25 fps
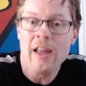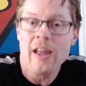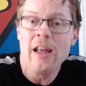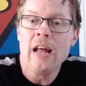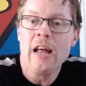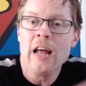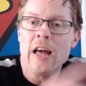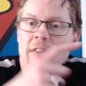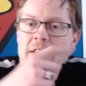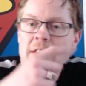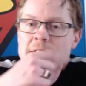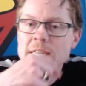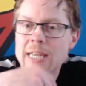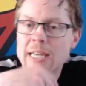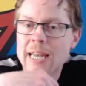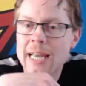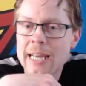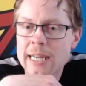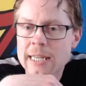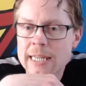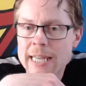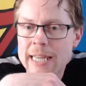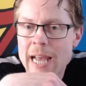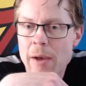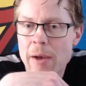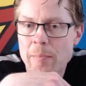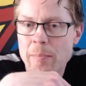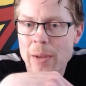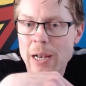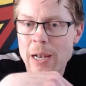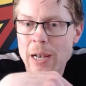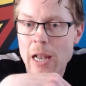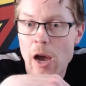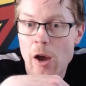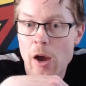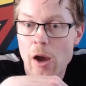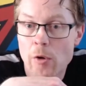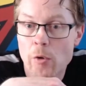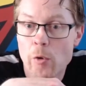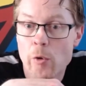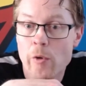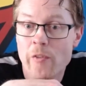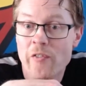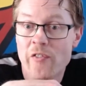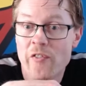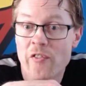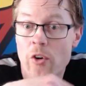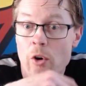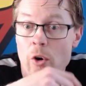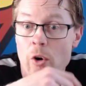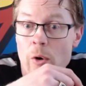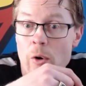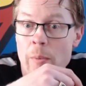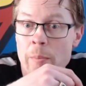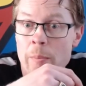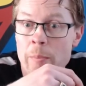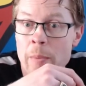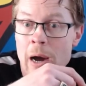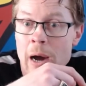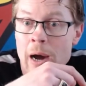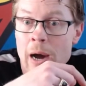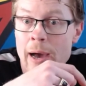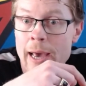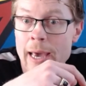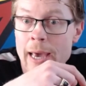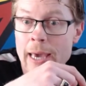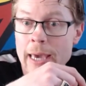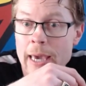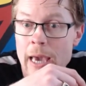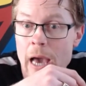there's a link down below for my